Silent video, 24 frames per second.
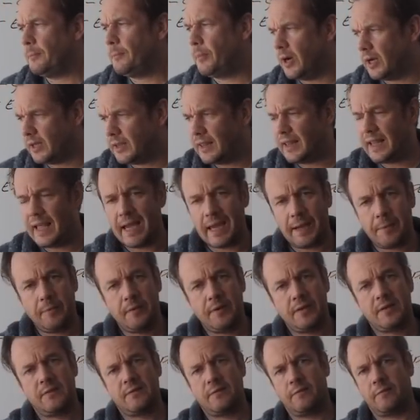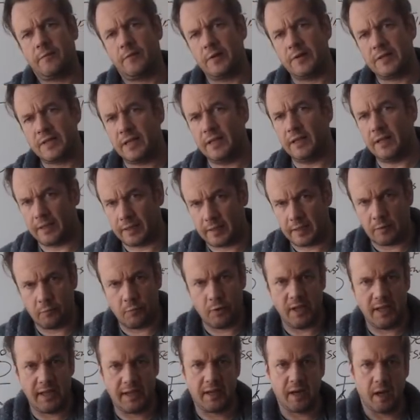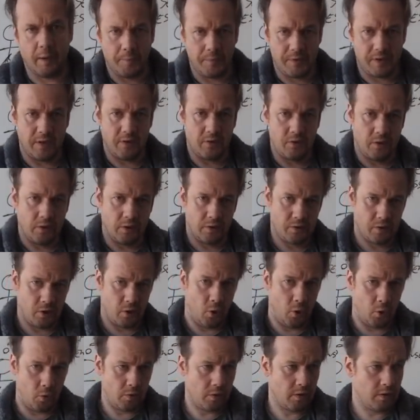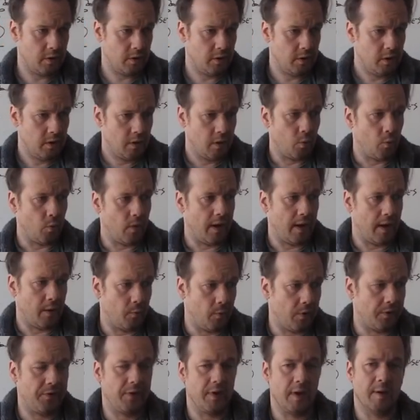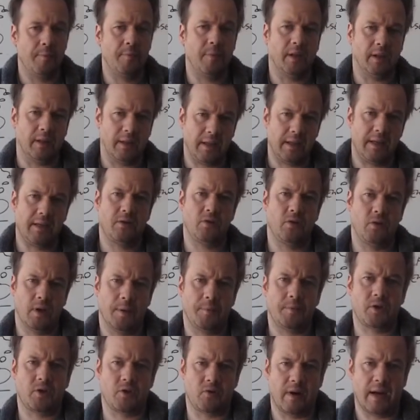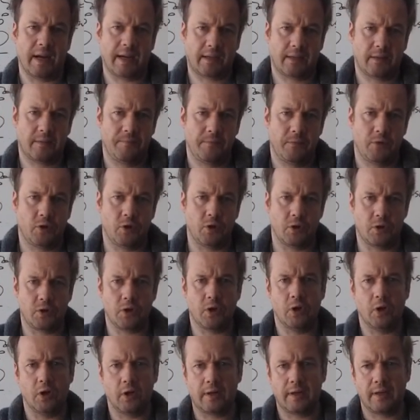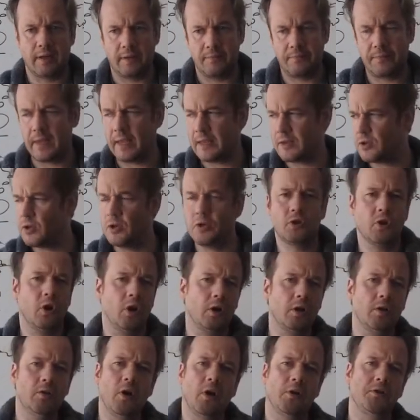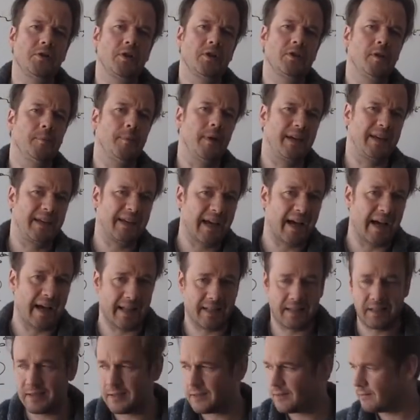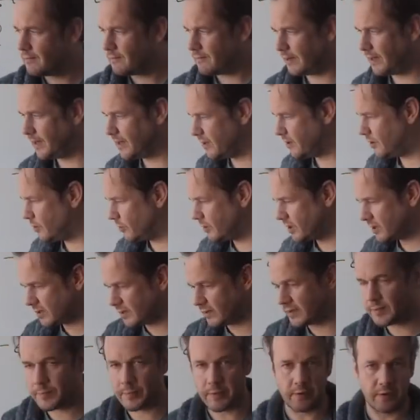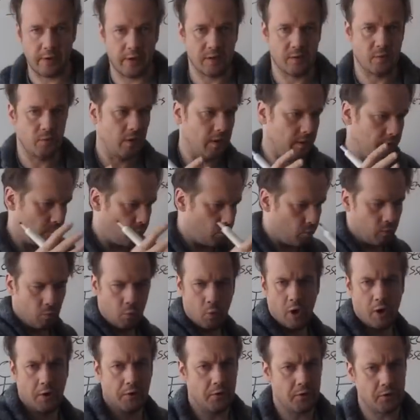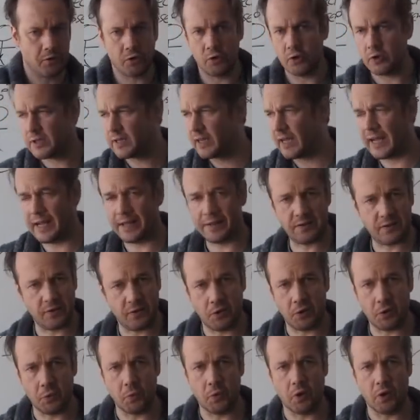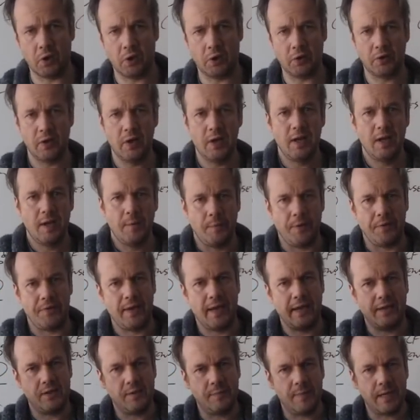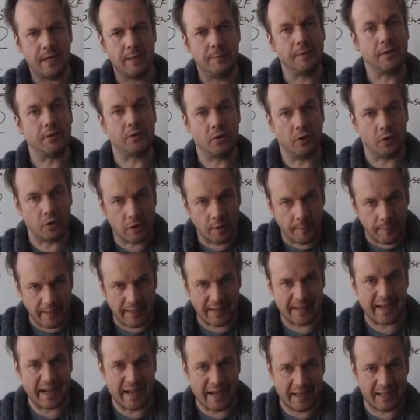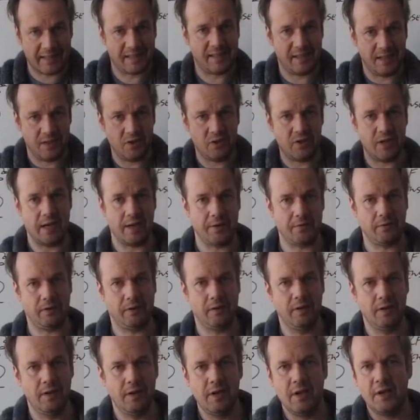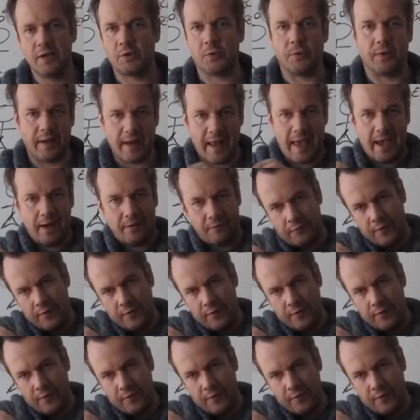But language, for Tillich, really comes into its own with the ability to abstract, to talk not just about cats, right? You don't just experience one or two cats in the world, but then to be able to talk about cats in general. So that